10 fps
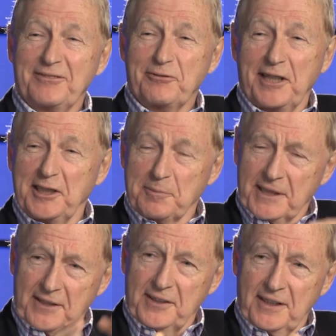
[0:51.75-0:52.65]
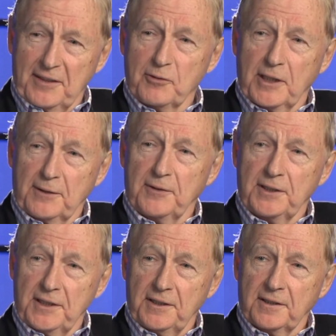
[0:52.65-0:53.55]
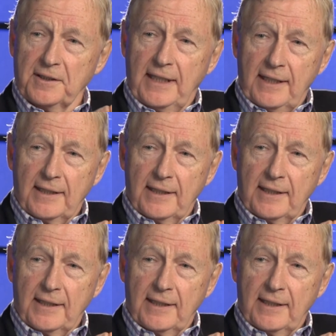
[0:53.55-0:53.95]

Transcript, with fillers: phrase, but I think it's relevant here